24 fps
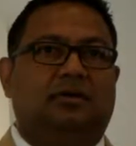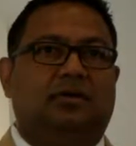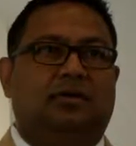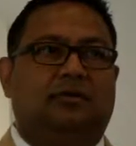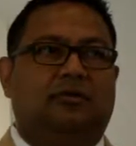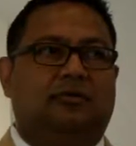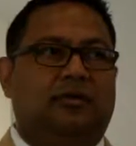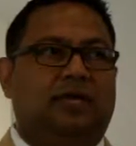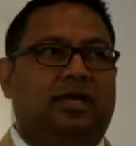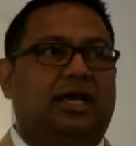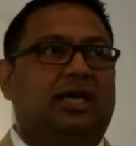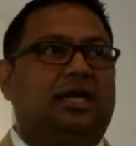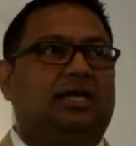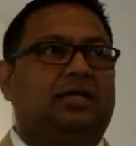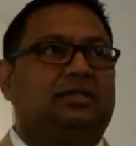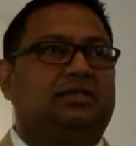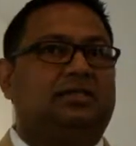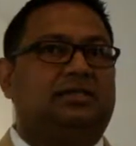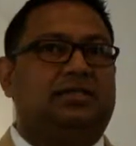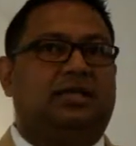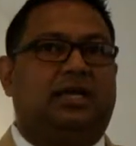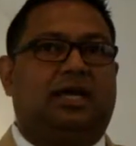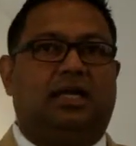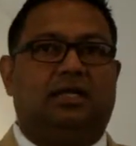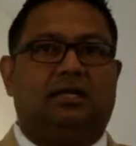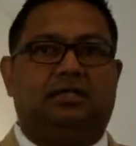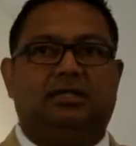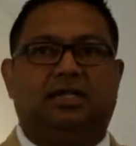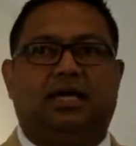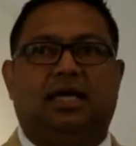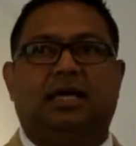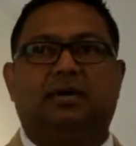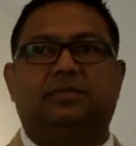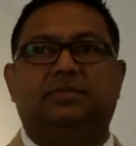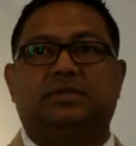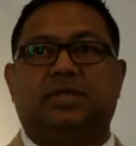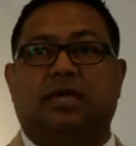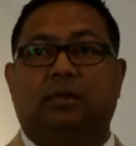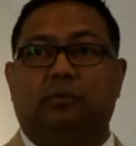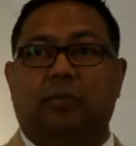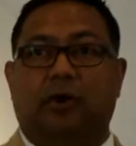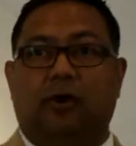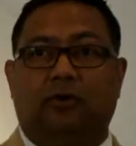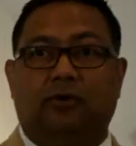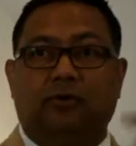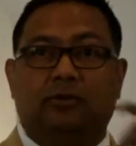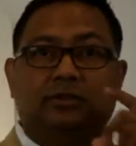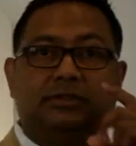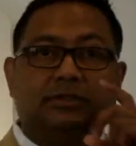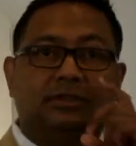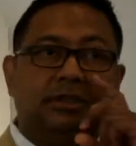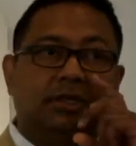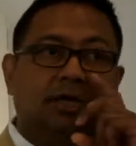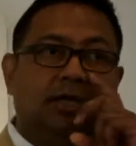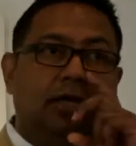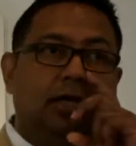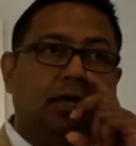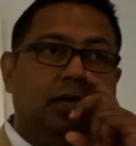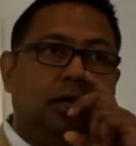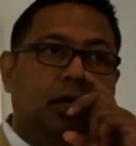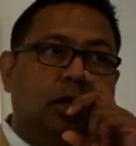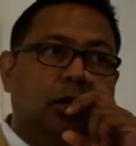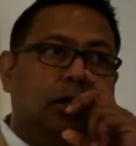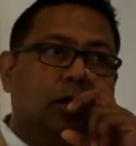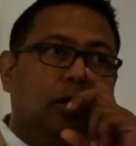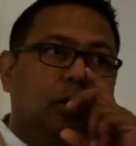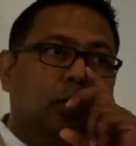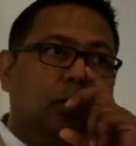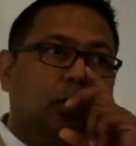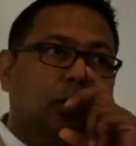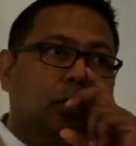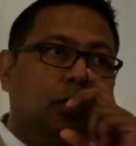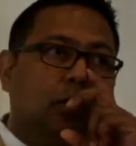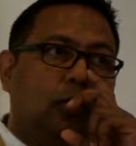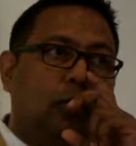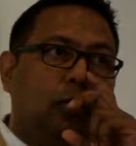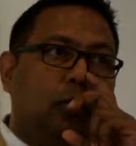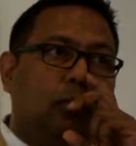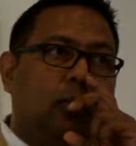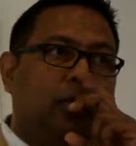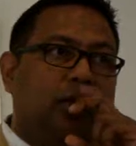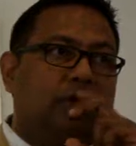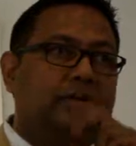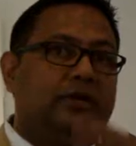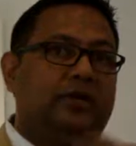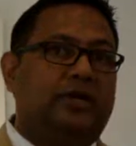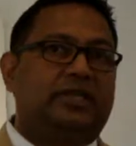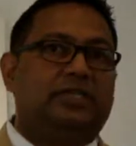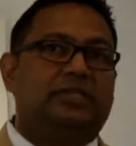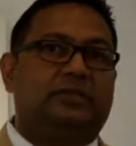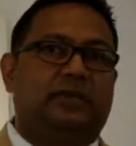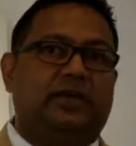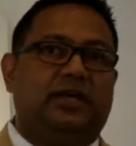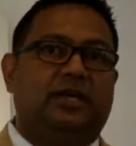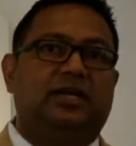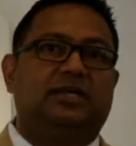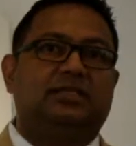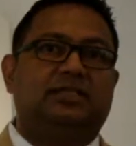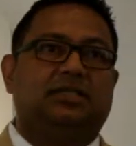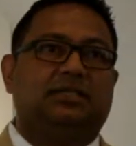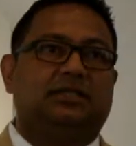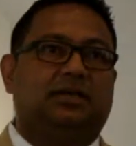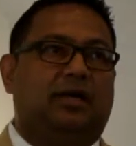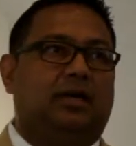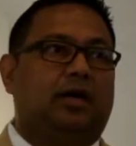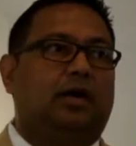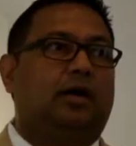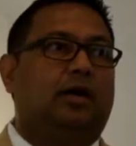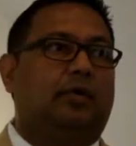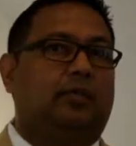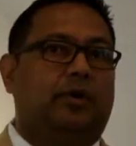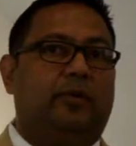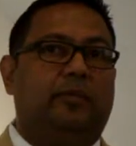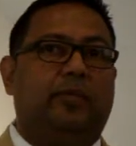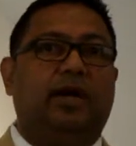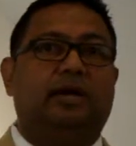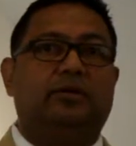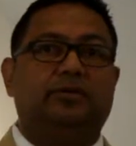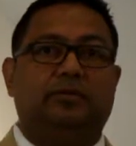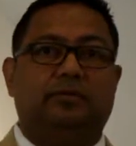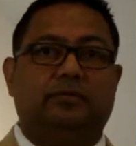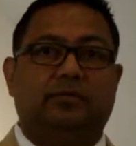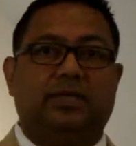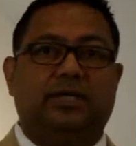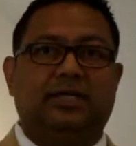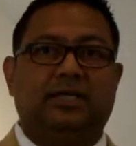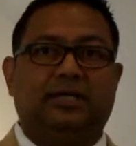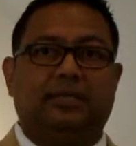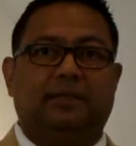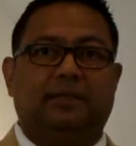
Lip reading: creates and shapes and molds what your experience is going to come about to be.